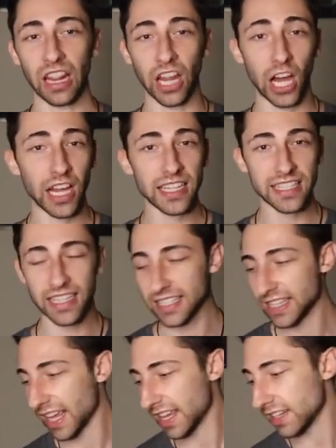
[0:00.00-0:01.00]
a lot since
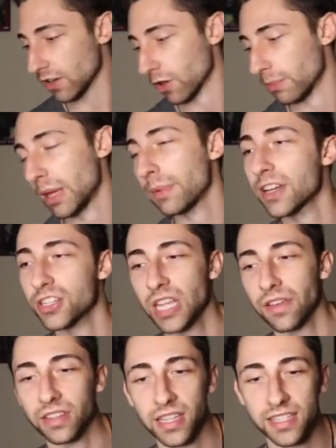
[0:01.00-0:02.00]
then, or maybe I just
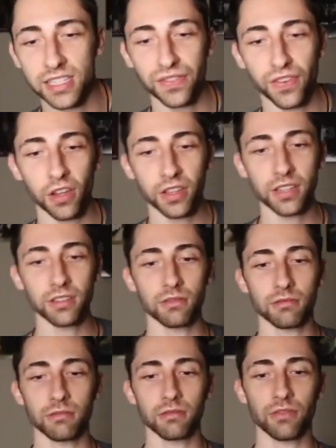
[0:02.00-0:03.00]
haven't listened to Fallen
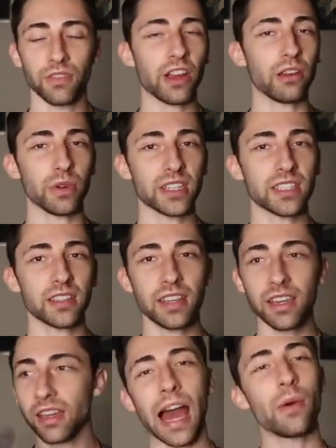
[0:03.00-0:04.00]
very
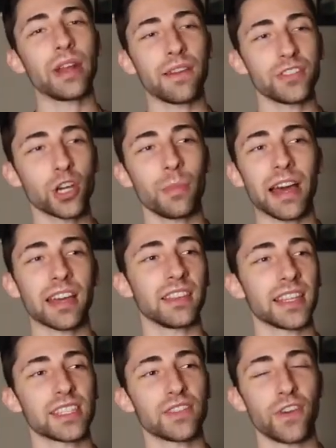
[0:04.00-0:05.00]
recently. I would have to go back and
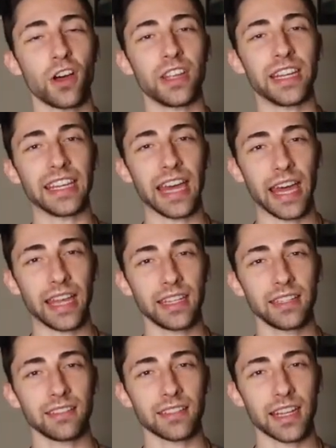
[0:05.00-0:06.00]
listen to Fallen
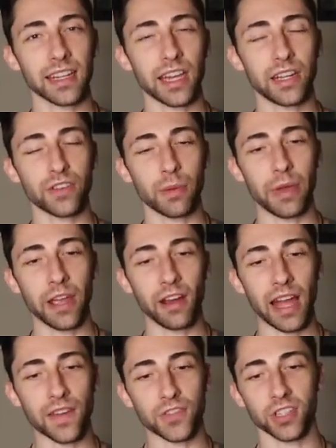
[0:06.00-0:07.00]
again and kind of compare
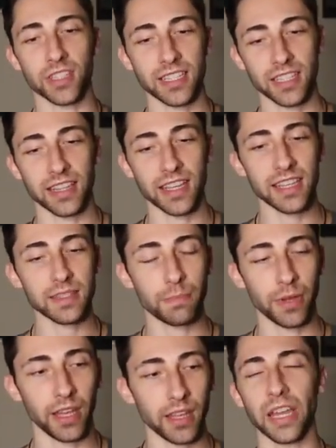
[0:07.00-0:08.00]
after listening to this,
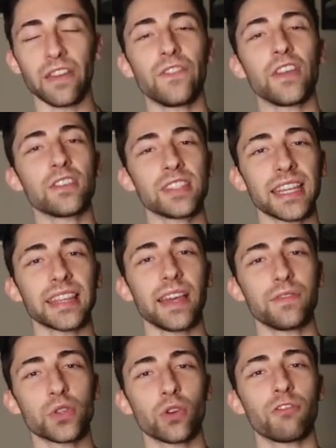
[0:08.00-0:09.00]
but it feels like
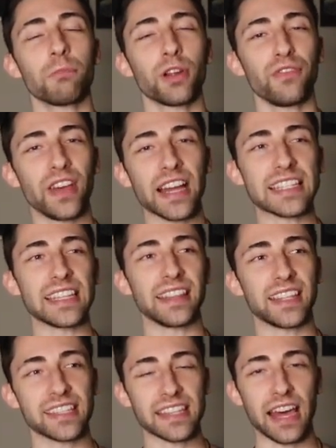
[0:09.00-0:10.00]
they've sort of perfected
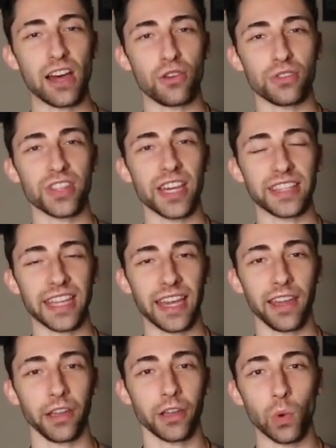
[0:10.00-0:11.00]
the sound that
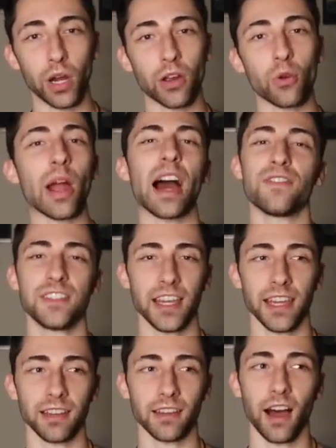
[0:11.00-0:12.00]
they were
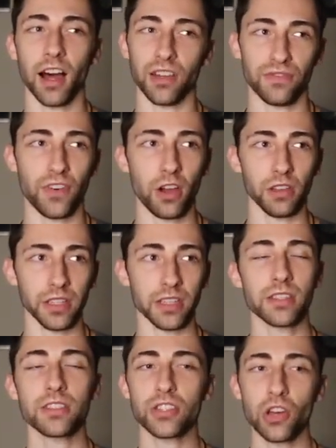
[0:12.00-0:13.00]
crafting on Fallen
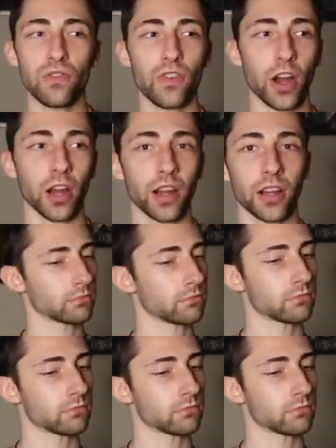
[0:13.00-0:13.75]
so far.